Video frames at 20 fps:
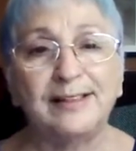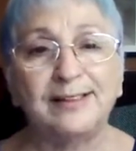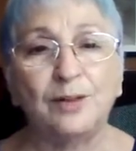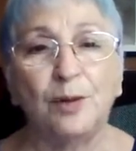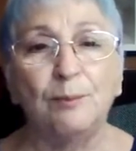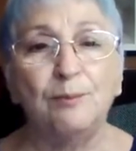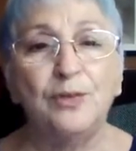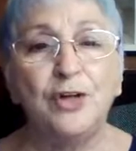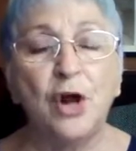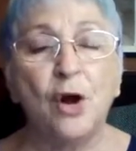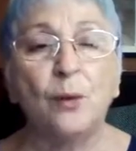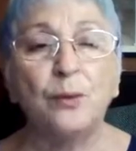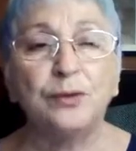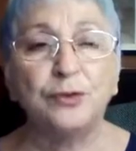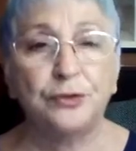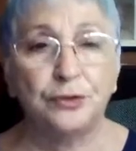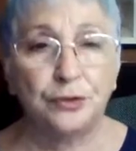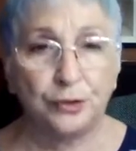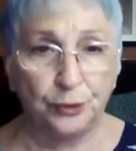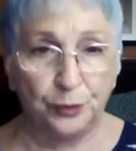So note
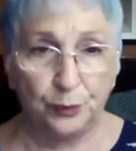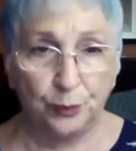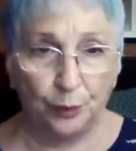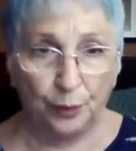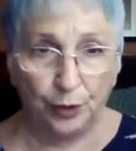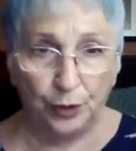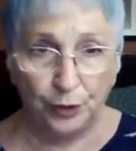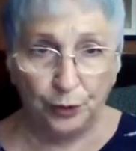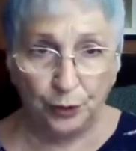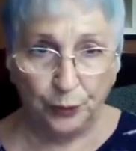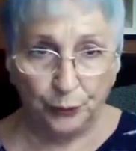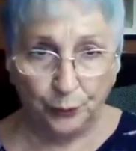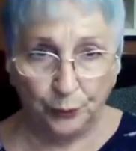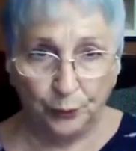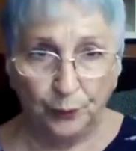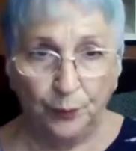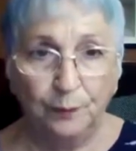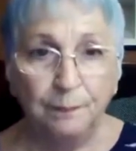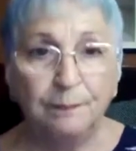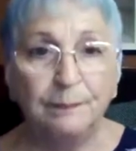to
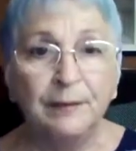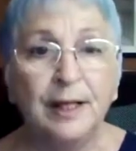you,